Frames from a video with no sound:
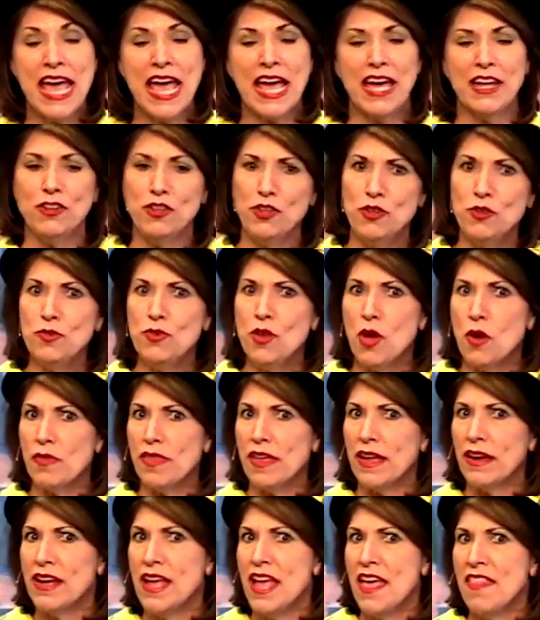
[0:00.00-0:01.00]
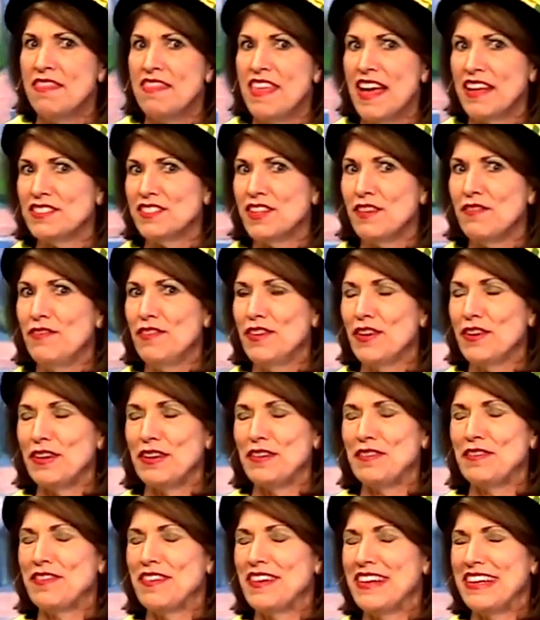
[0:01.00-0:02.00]
And you know that's a
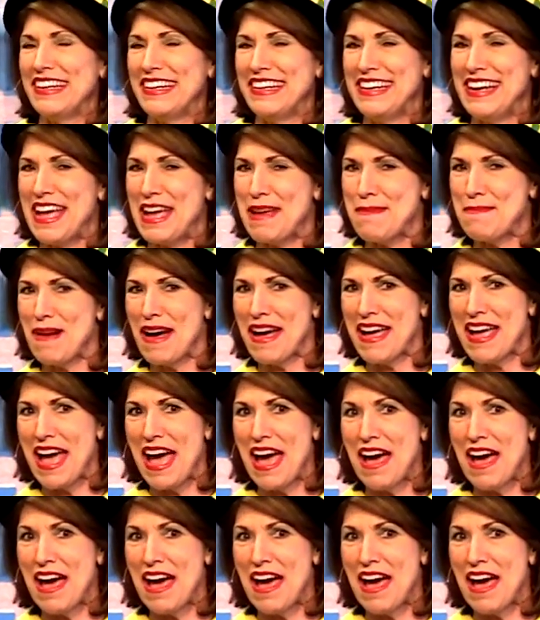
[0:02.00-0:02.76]
very funny name I